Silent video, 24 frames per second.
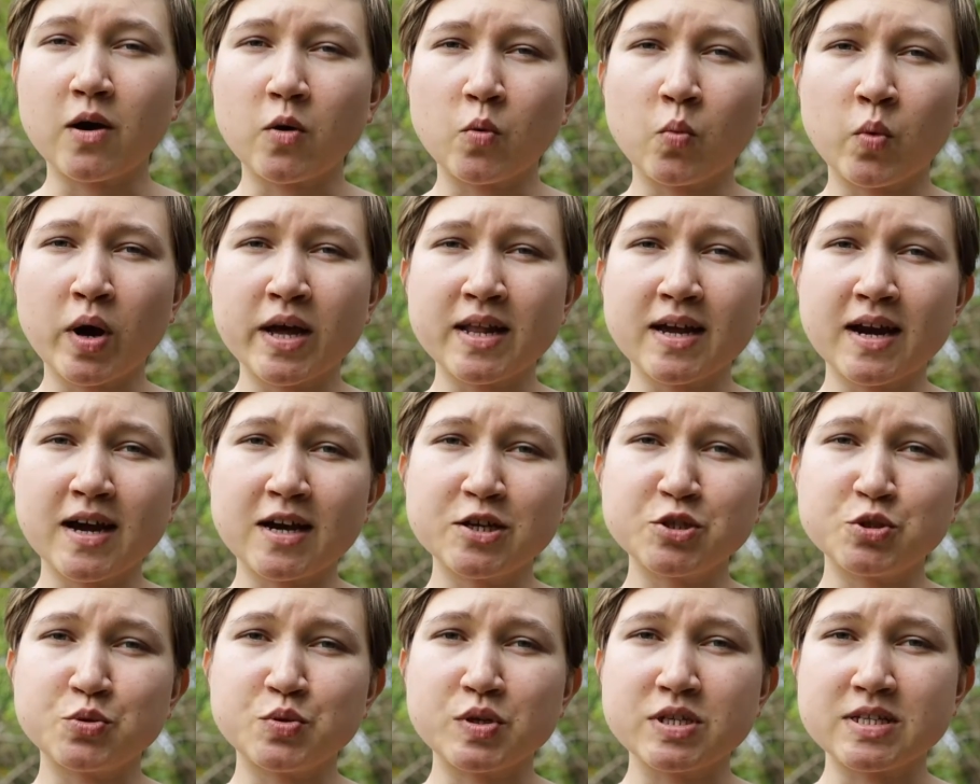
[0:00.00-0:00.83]

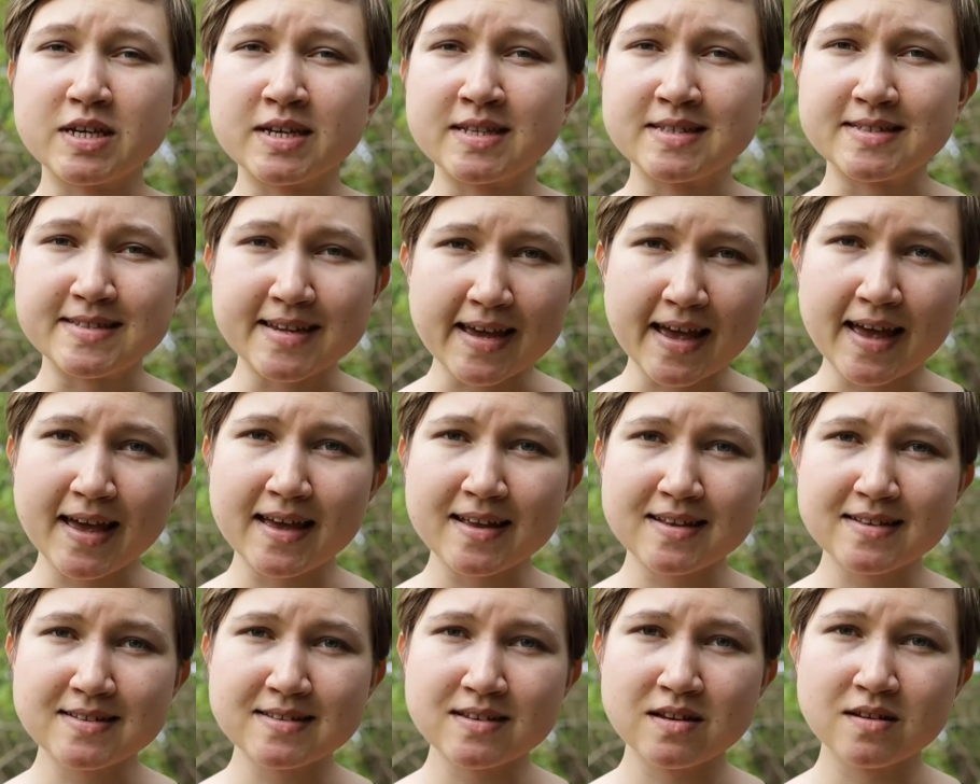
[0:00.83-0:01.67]

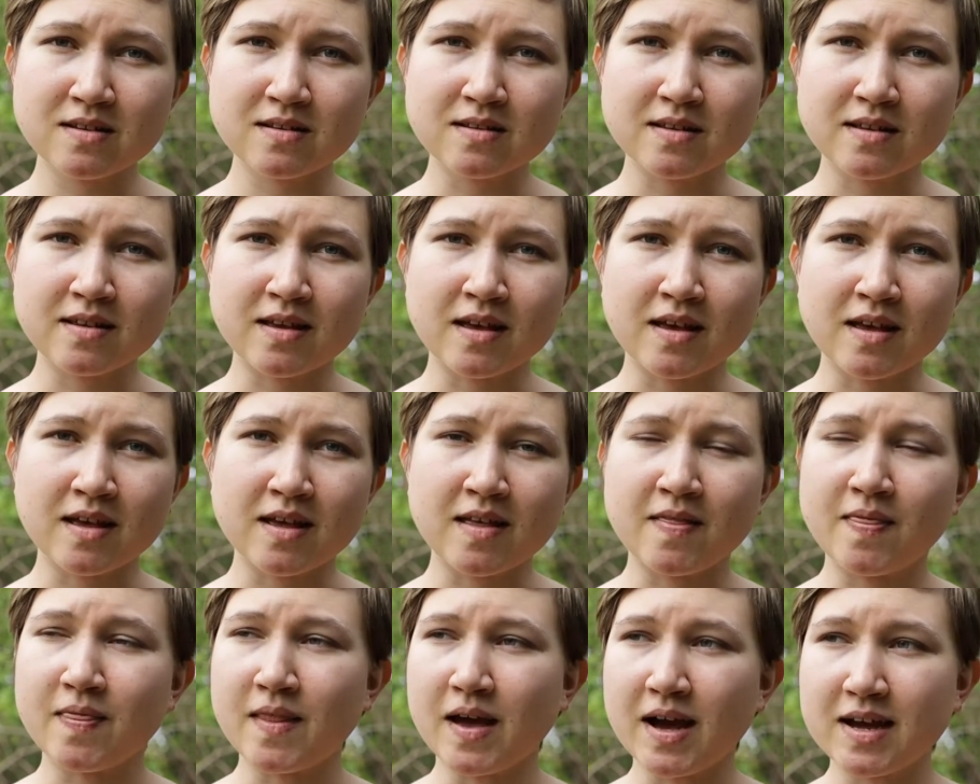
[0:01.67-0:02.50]
110
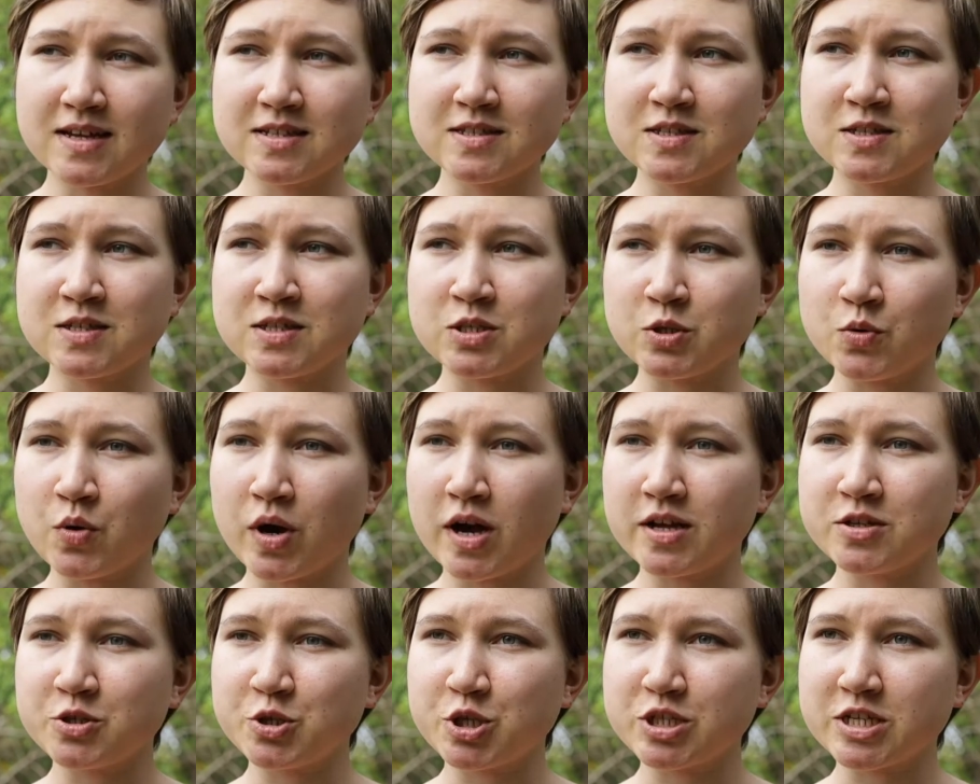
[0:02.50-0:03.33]
and not
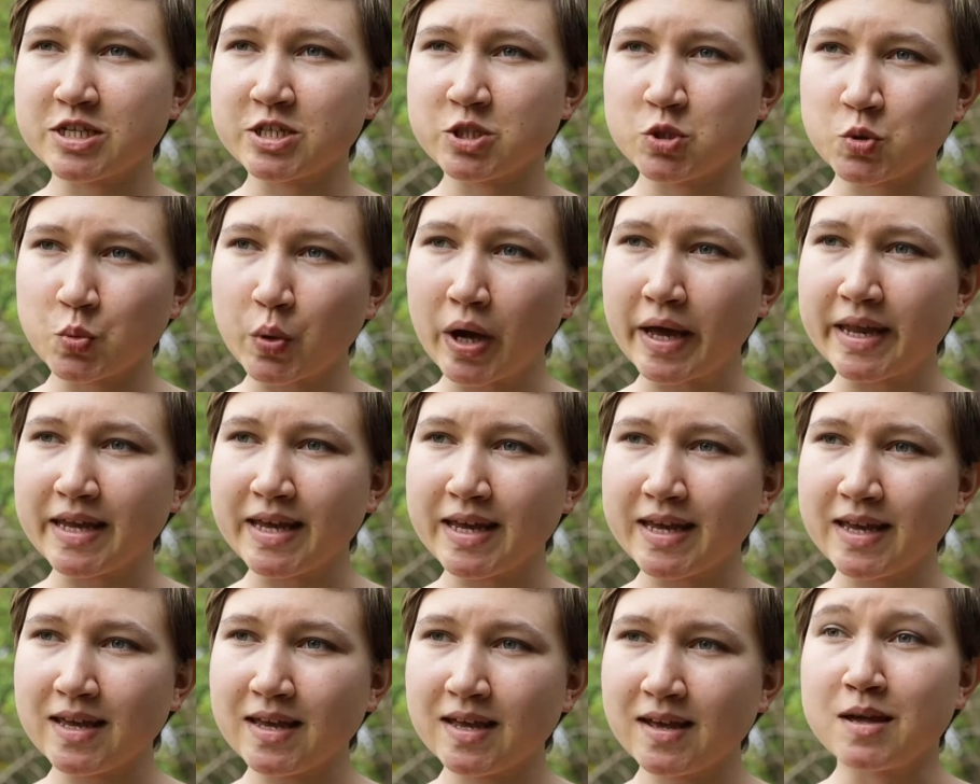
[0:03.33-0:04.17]

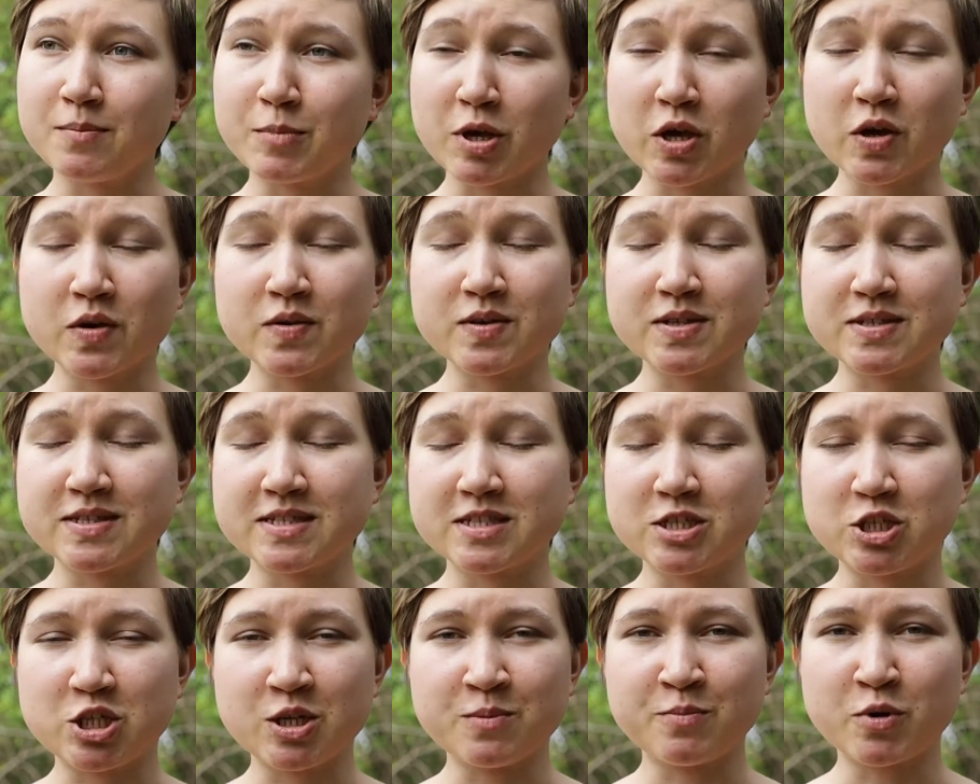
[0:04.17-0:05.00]
220
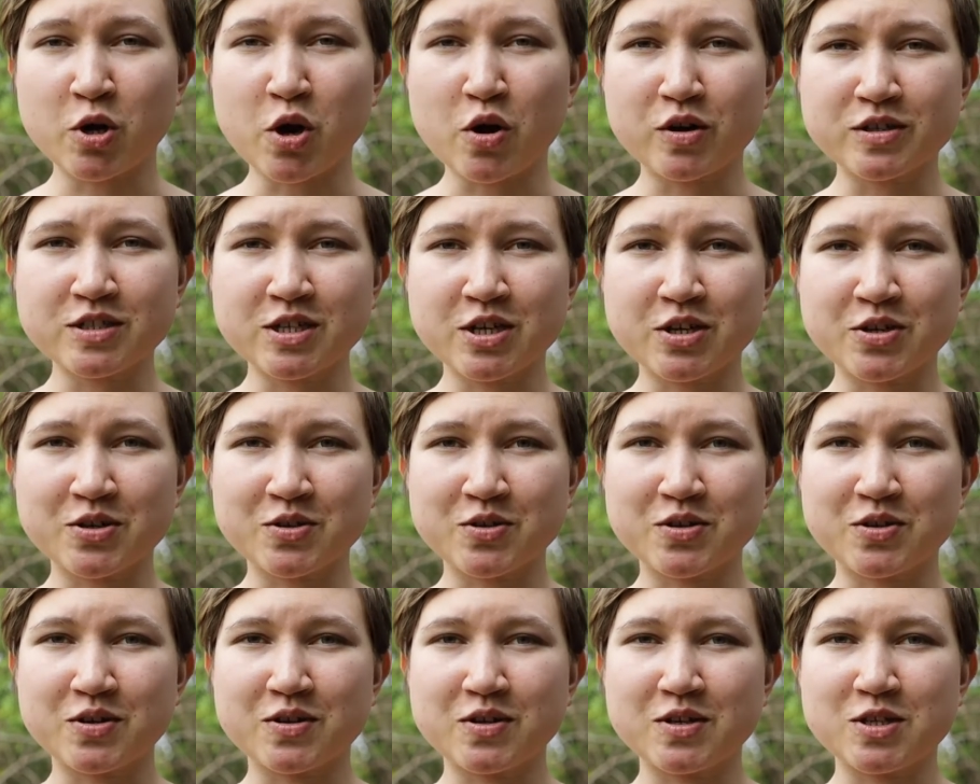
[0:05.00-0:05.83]
because she brought
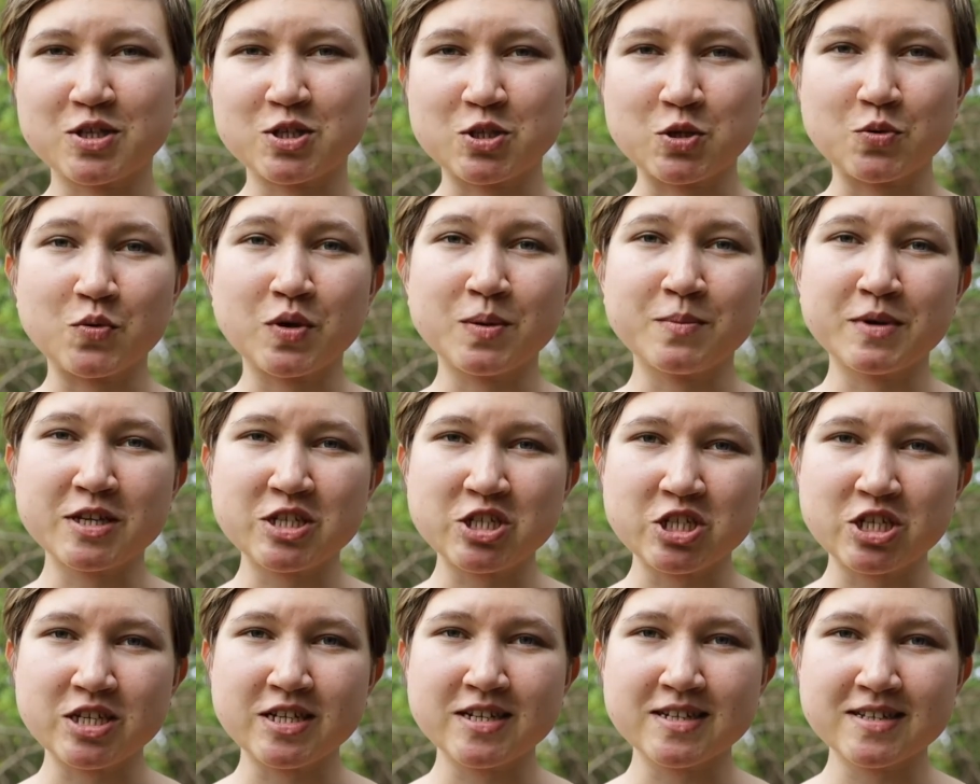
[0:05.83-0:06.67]
her sewing
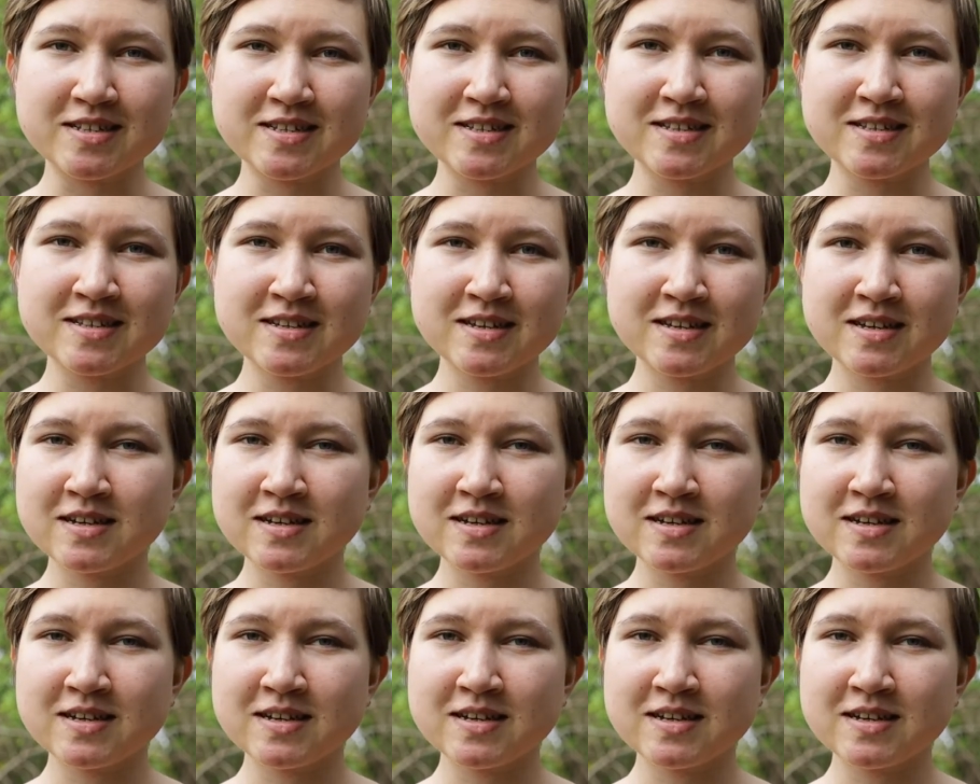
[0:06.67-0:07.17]
machine.